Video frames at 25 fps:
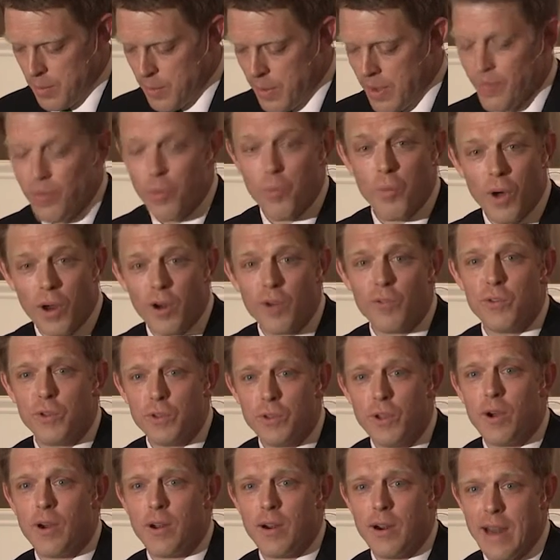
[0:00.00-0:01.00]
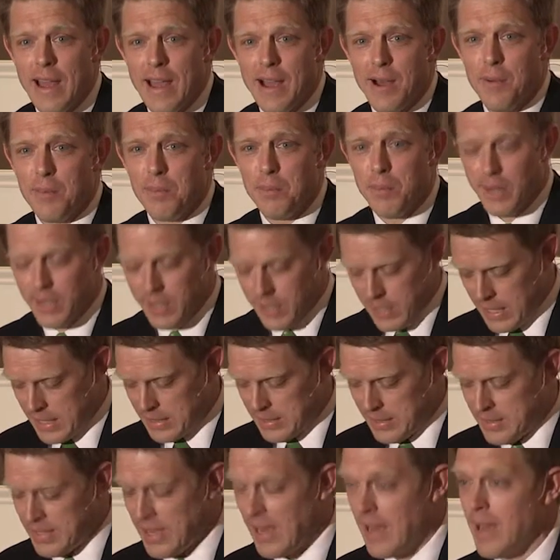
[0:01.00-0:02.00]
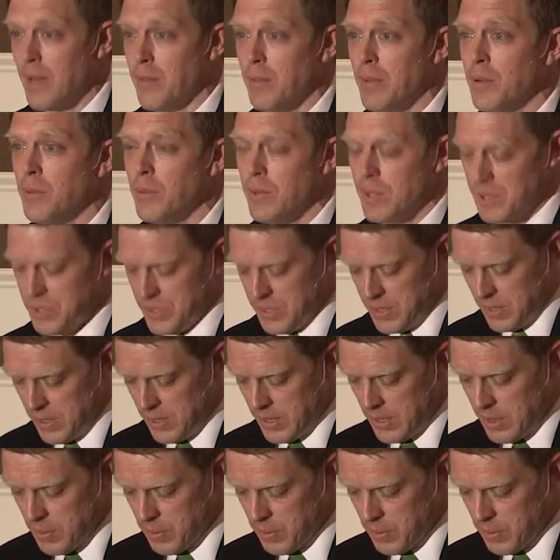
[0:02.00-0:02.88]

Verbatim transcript: We have a wonderful daughter now, but at the time it was,